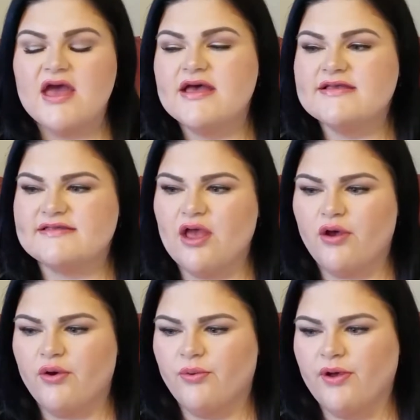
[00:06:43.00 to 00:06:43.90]

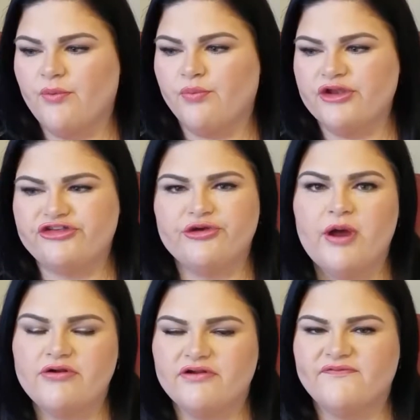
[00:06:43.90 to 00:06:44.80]
So would
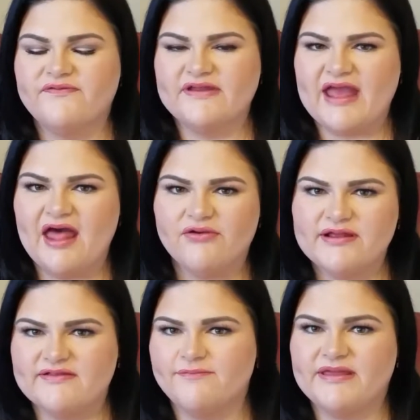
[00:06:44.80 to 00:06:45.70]
250
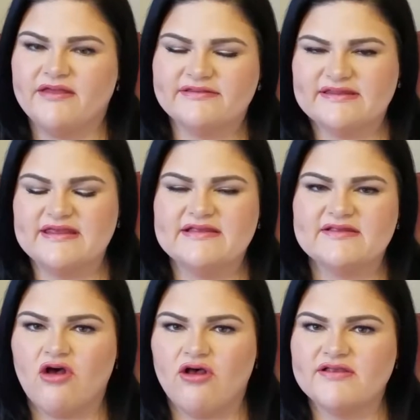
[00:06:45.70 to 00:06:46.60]
calories of BLTs
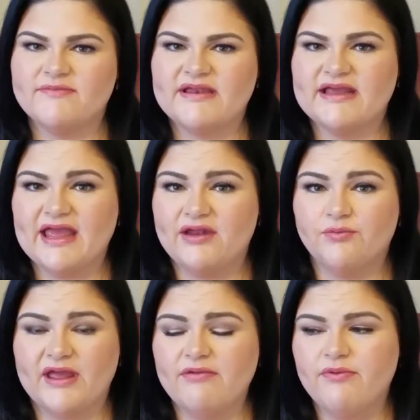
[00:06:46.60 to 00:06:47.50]
cause me to gain
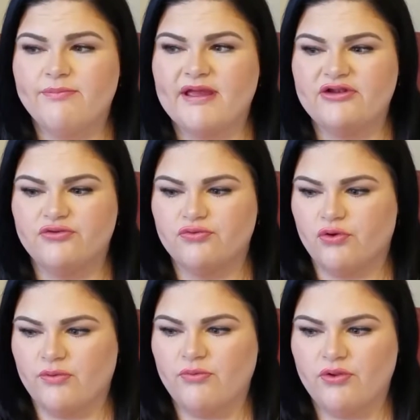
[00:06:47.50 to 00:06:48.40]
weight when my
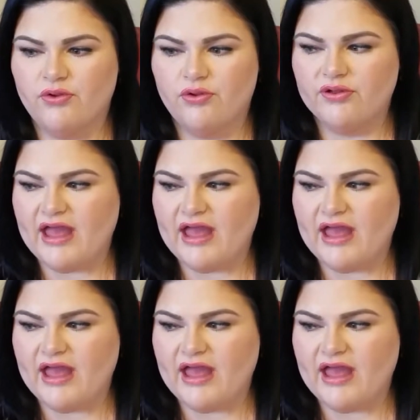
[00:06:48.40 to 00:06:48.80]
normal